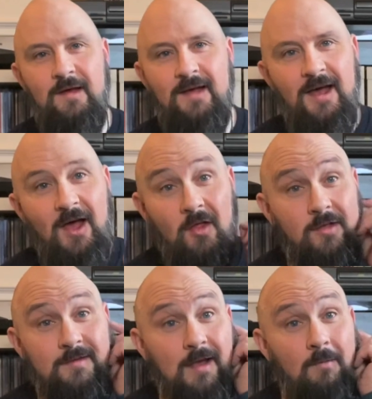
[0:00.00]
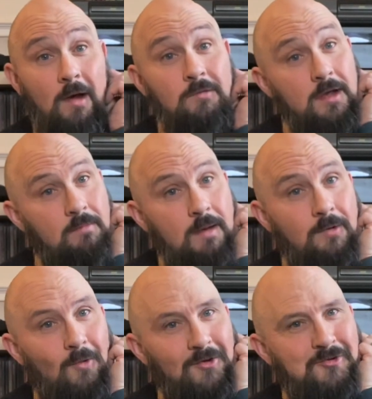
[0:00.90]
this time round. You can maybe
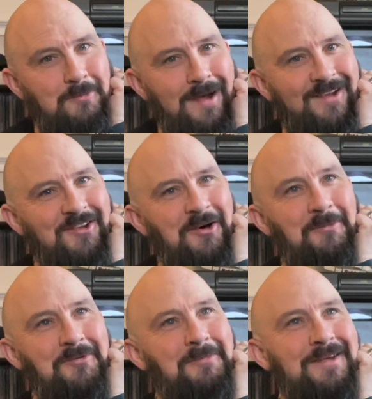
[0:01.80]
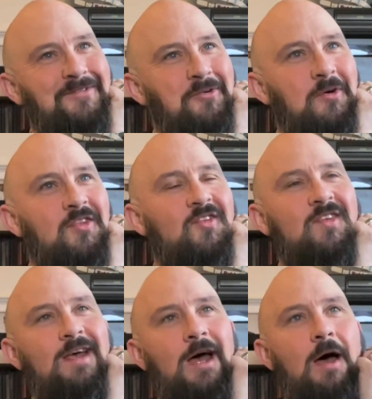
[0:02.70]
watch me at normal speed for once.
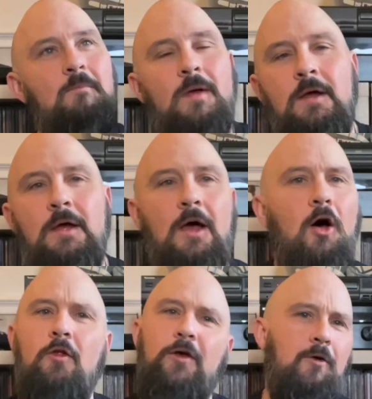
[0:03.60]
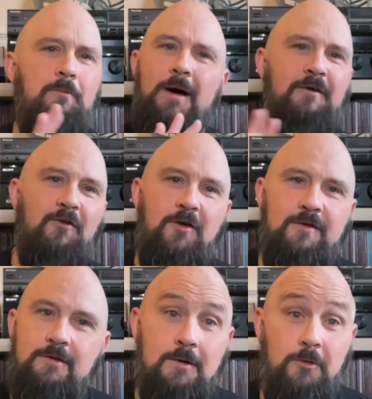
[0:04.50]
Although my voice at double